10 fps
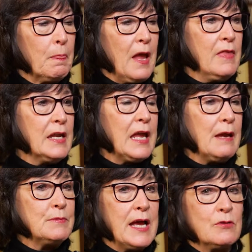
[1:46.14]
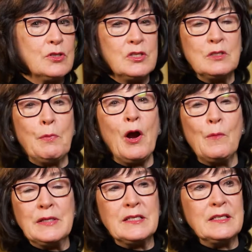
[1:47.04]
And then it came down to the
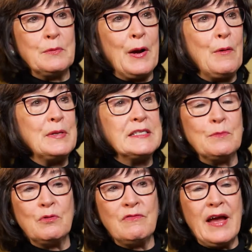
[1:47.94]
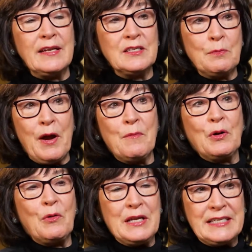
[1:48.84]
departments, and the departments then provided department
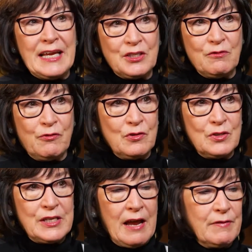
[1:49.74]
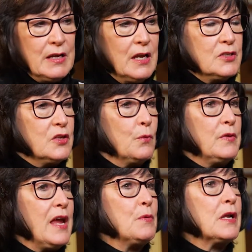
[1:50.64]
orientation for their staff so that when
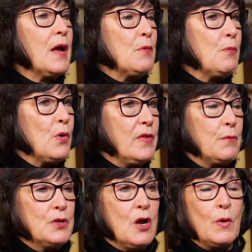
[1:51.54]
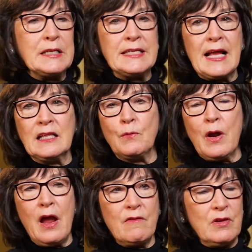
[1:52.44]
they would come aboard, they would know exactly where
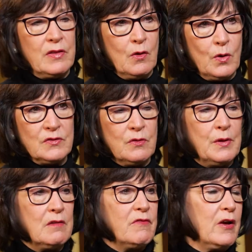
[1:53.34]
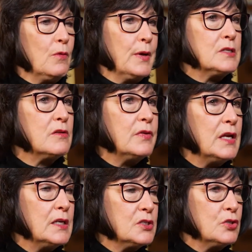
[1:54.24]
everything was, from the environmental
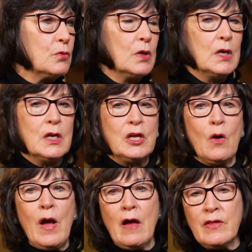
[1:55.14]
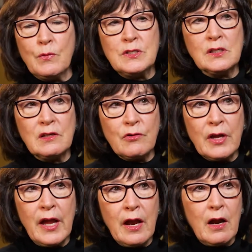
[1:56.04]
things to, how they would deliver
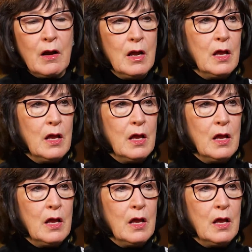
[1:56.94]
care.